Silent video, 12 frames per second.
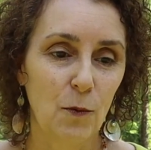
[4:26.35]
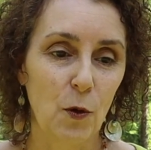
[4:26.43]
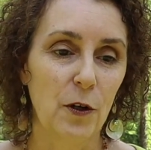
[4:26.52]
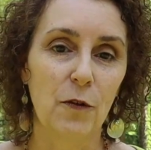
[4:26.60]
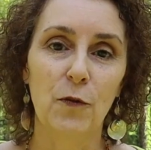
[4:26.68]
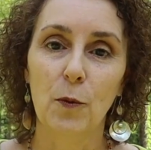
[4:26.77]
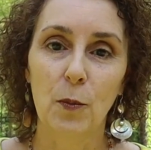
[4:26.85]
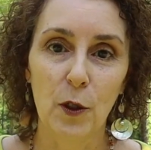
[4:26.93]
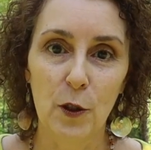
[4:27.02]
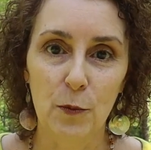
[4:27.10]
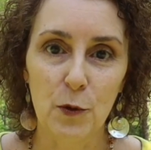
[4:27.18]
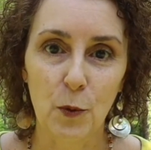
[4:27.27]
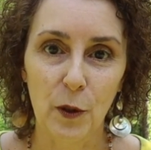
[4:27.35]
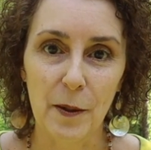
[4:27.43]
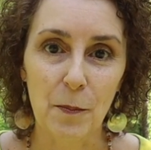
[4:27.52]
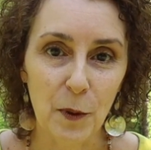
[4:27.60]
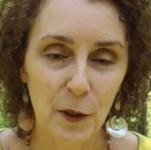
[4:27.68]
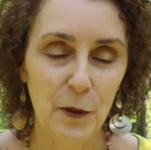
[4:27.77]
wonderful blooms were
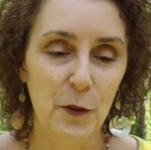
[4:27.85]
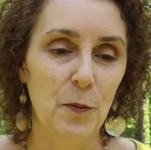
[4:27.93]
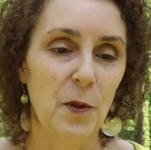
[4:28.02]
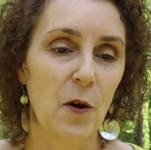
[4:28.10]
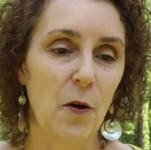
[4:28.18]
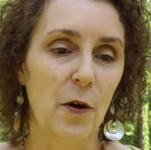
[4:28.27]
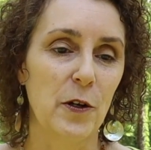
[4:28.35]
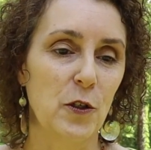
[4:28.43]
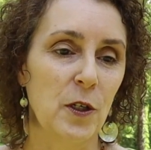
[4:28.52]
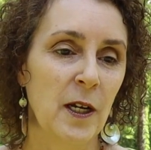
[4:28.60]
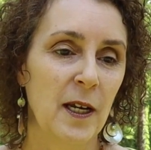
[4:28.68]
in bloom, the orange